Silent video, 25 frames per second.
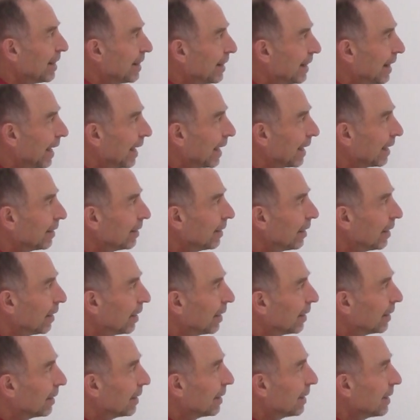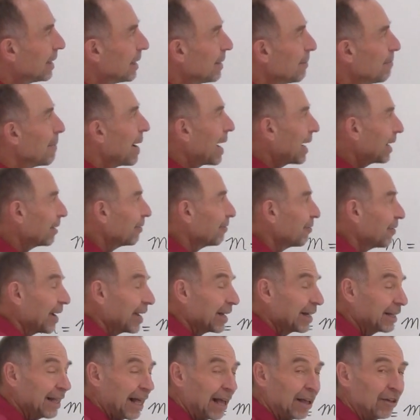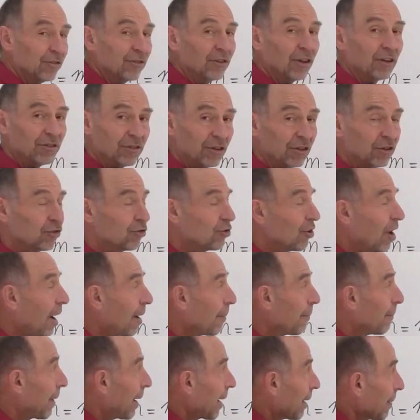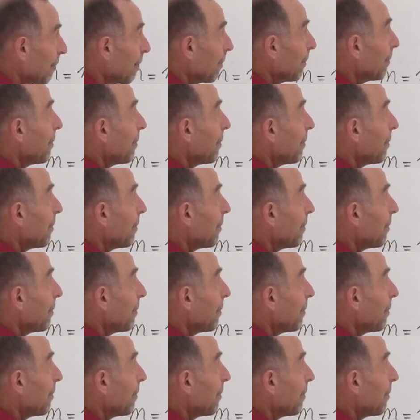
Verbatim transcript: And then the magnifying glass does its job by